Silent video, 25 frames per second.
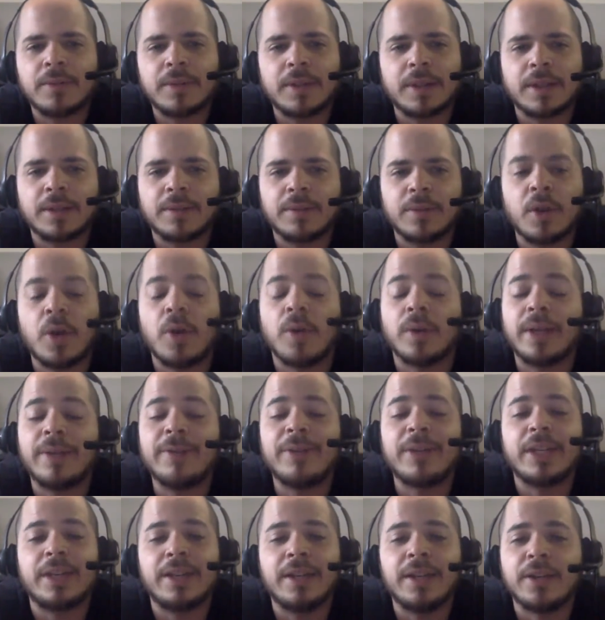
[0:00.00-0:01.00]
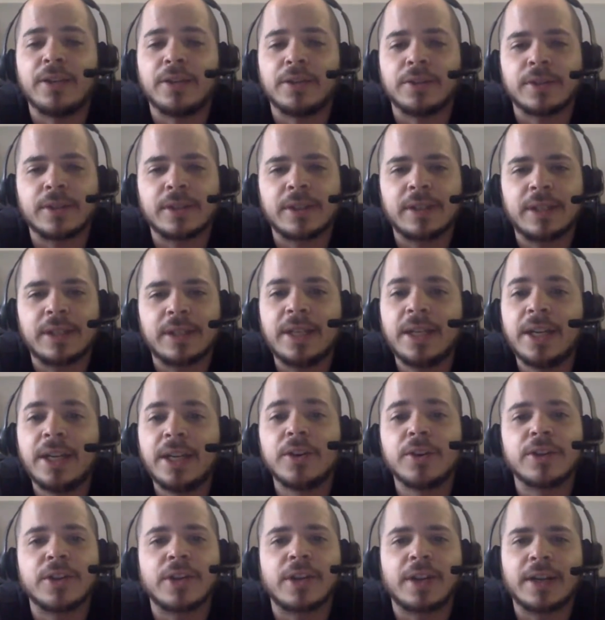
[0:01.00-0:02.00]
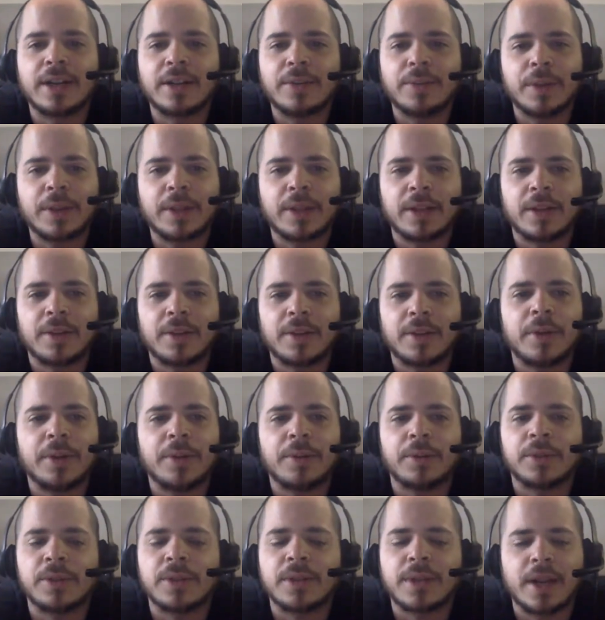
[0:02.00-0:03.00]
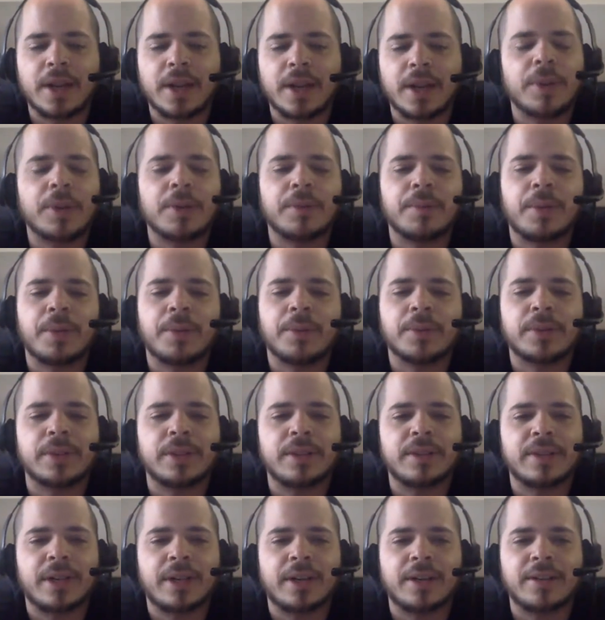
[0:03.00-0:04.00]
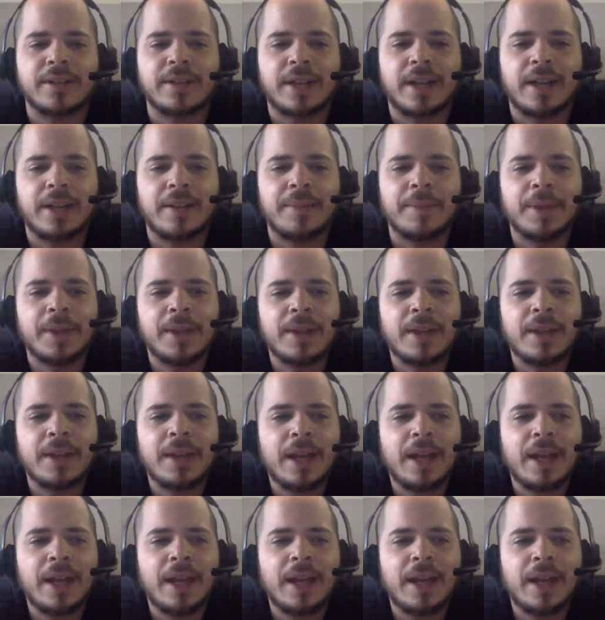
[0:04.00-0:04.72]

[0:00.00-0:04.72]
Like no, mm-hmm. even years, years on end with Guillermo. He was there with him almost the entire time.